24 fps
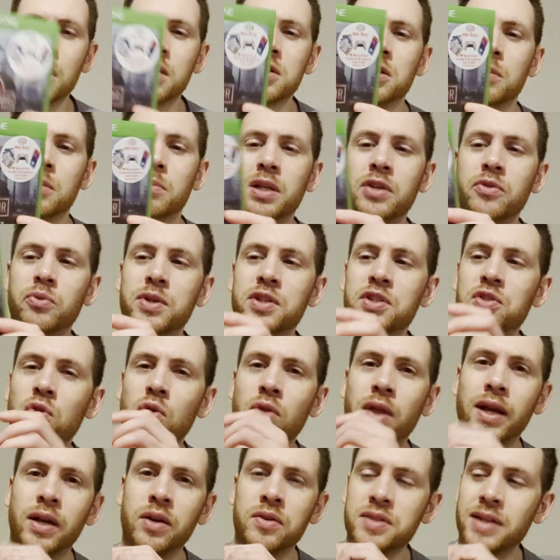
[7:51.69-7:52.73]
so I believe we
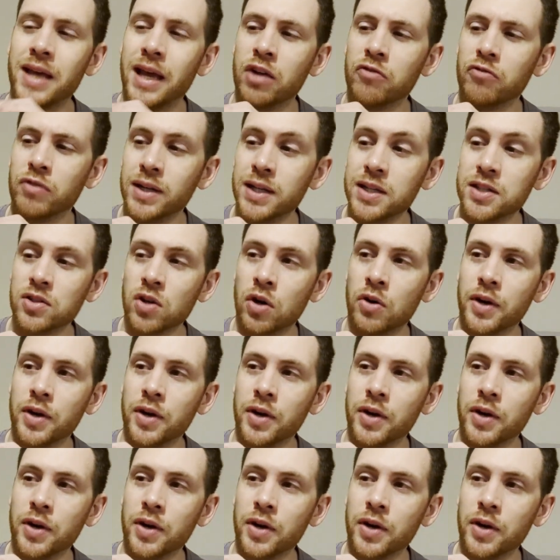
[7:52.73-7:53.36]
saw that it was getting released